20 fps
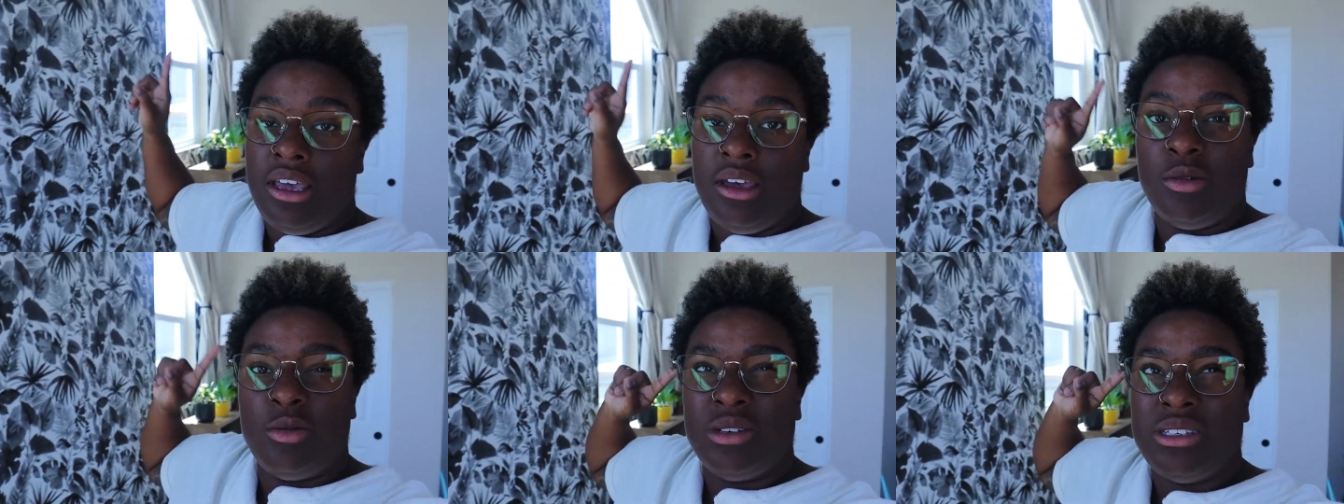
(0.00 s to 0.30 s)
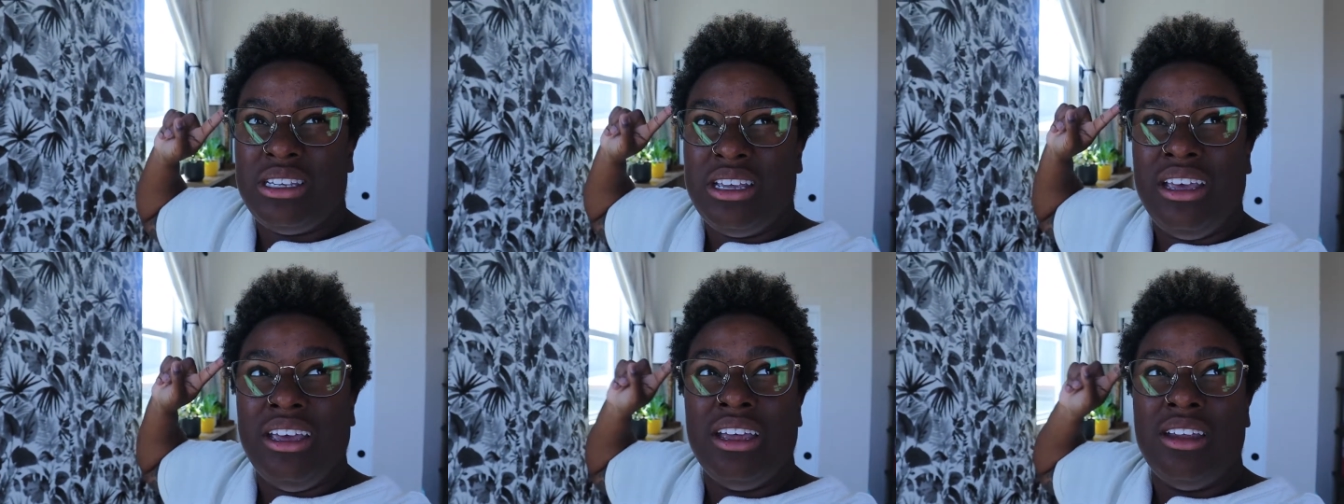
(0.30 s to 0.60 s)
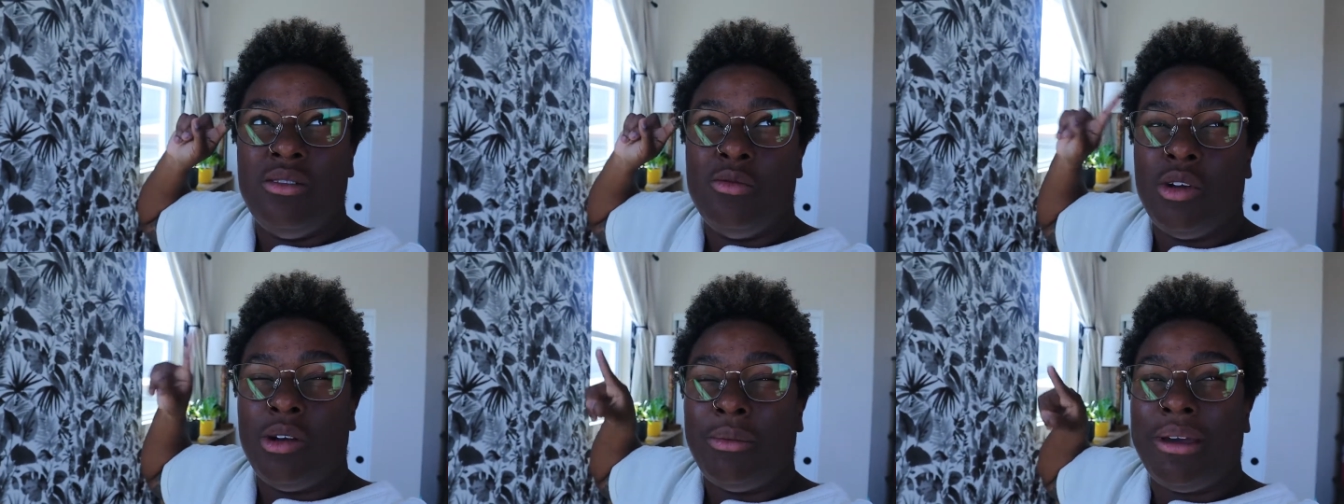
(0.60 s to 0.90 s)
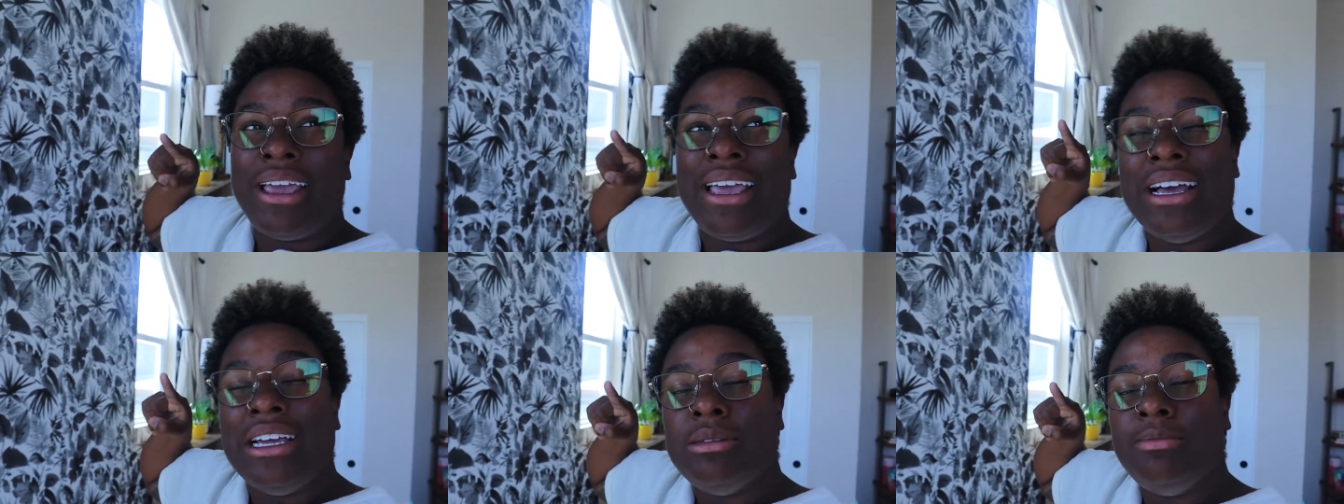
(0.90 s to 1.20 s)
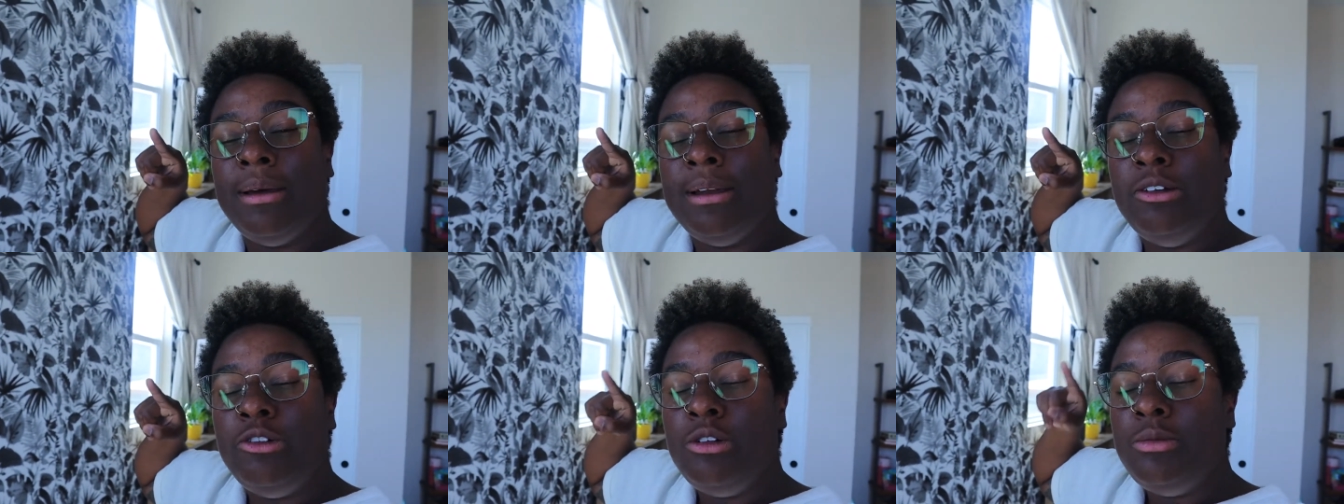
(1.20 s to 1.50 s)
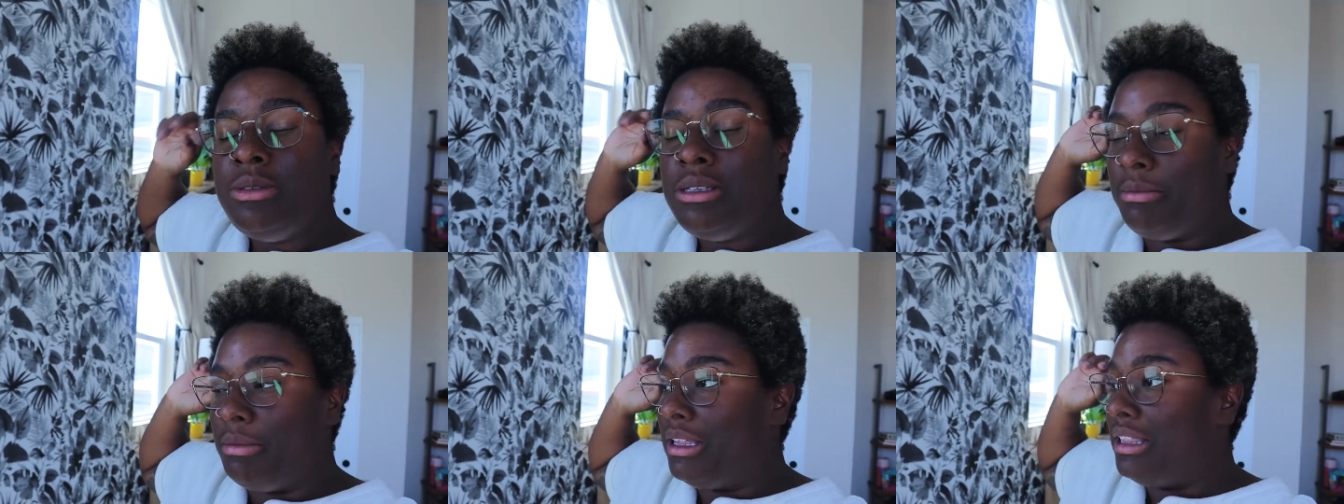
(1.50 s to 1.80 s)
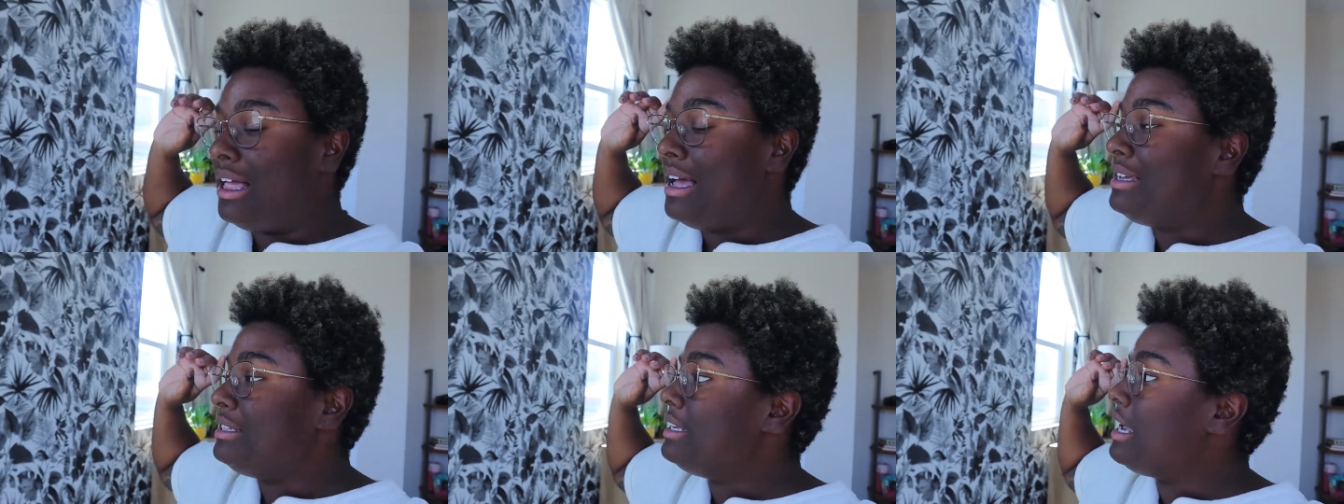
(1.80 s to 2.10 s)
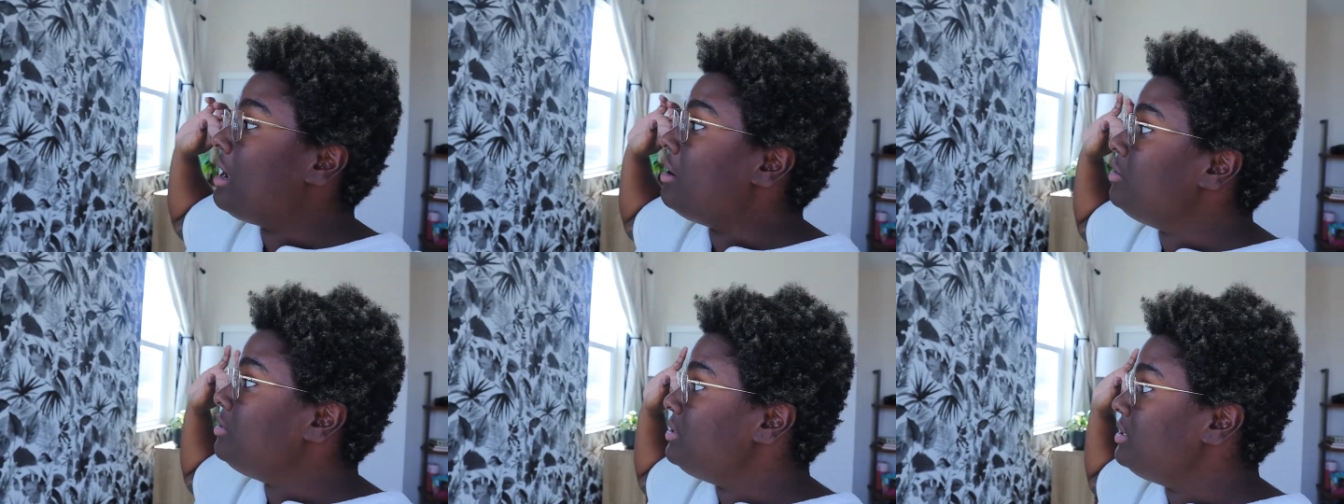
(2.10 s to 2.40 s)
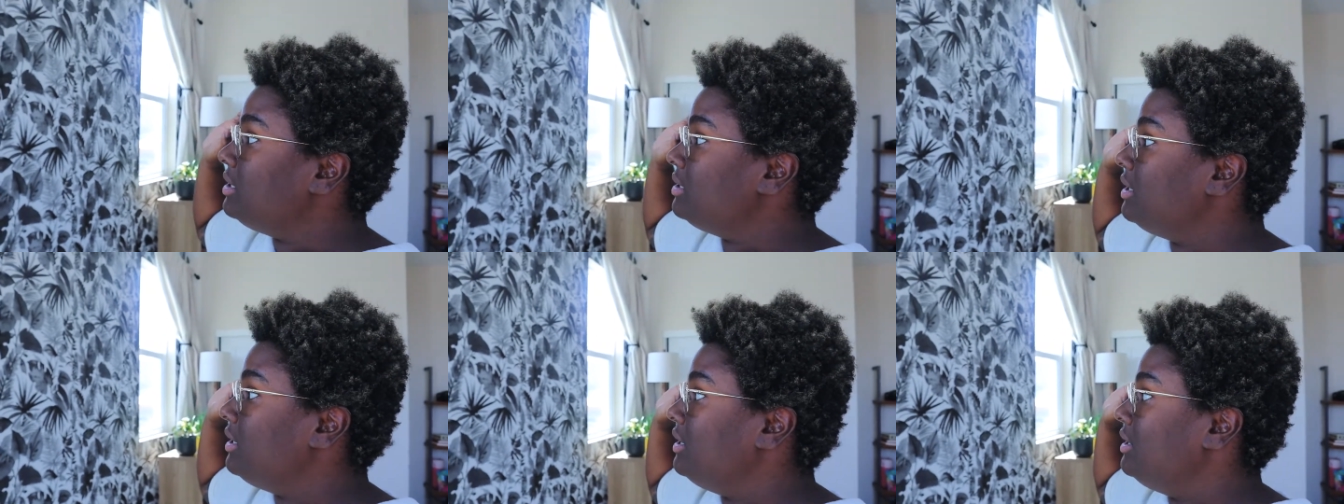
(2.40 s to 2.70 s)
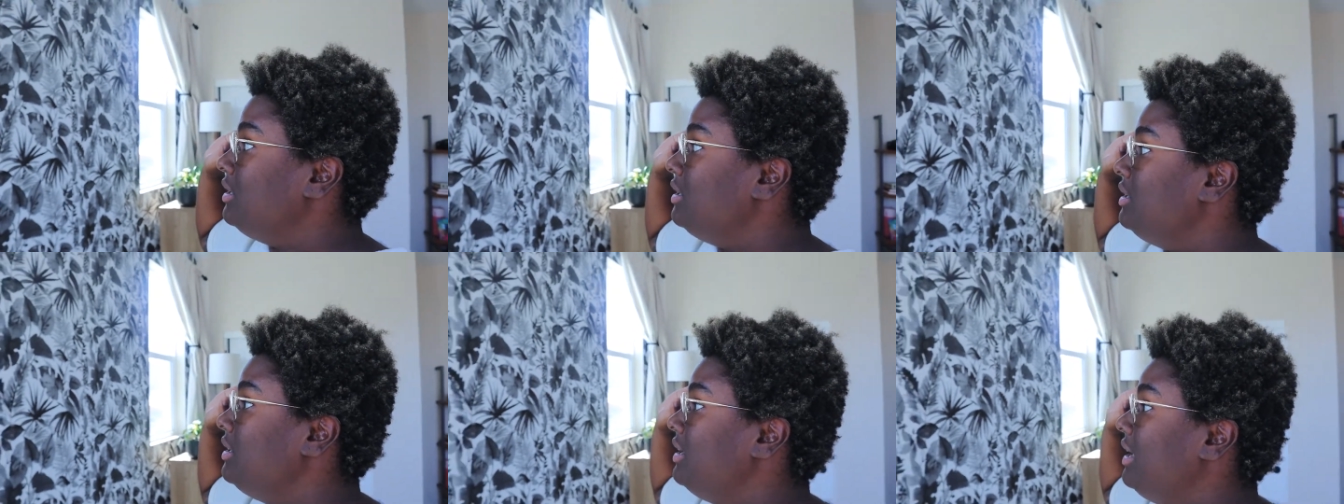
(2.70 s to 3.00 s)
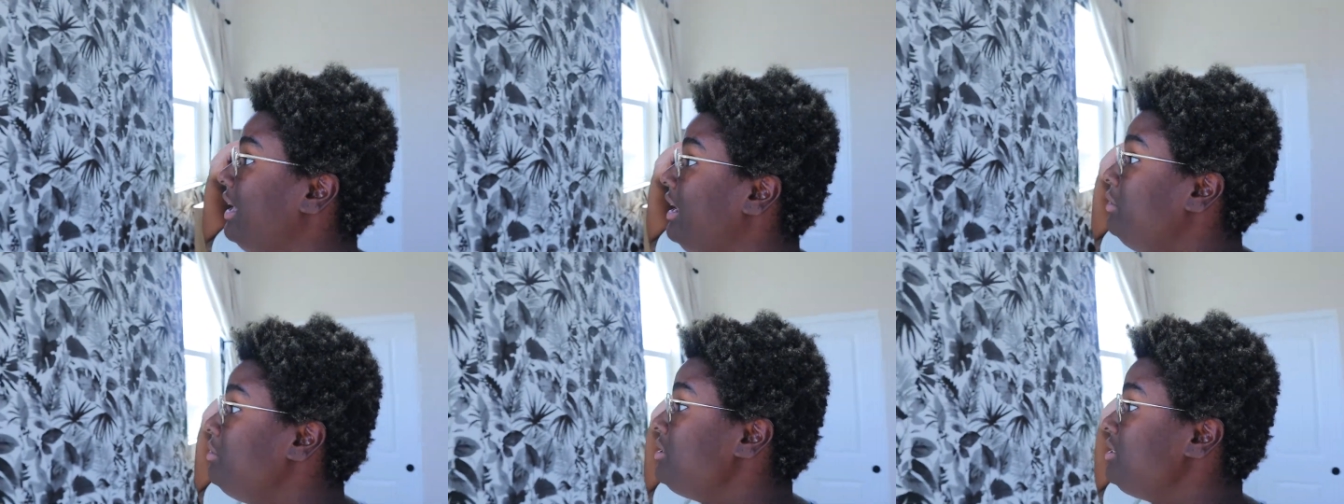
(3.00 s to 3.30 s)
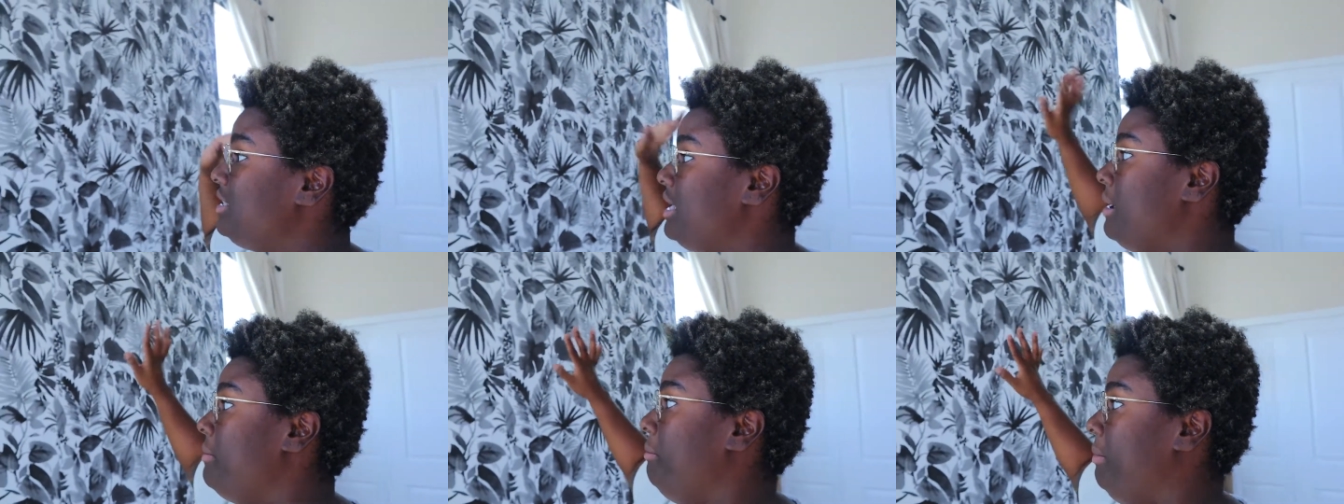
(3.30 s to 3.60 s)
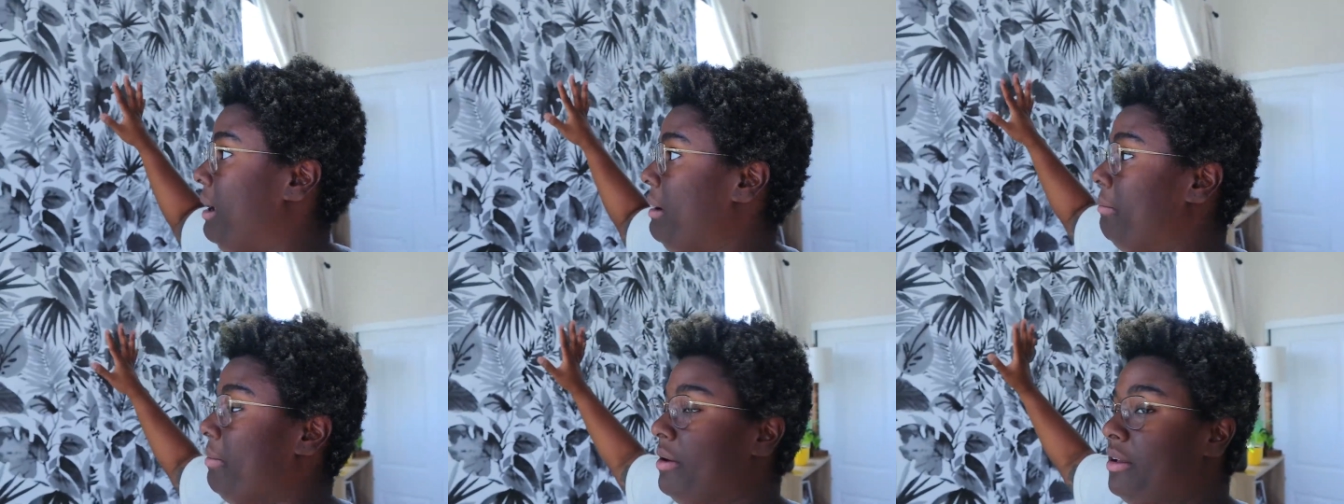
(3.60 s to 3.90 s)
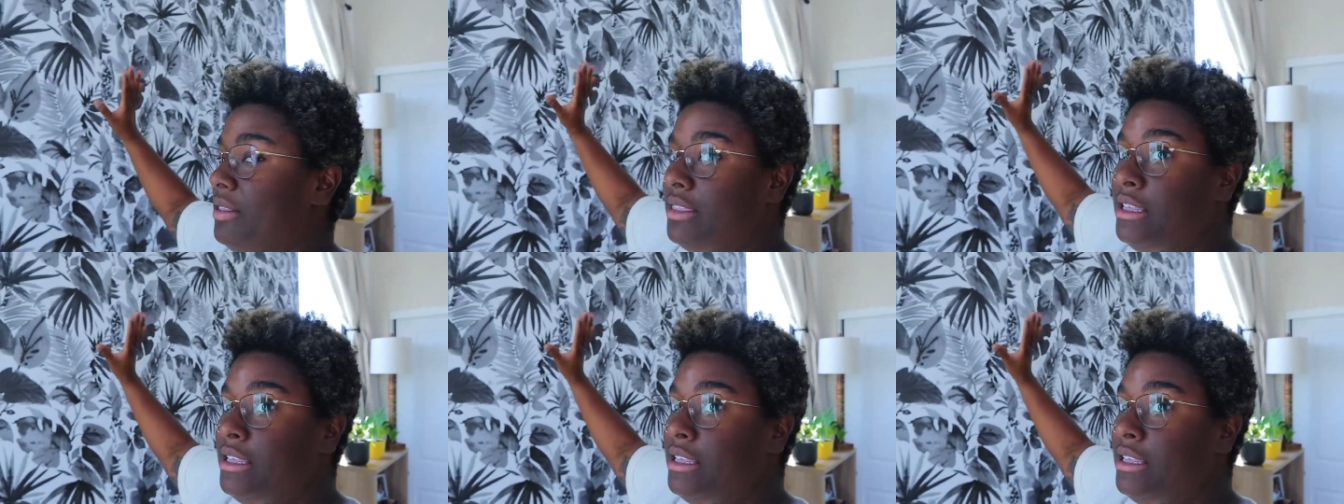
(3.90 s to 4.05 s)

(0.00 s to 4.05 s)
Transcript: it was in one of my guest bedrooms in my last house, and it was temp paper.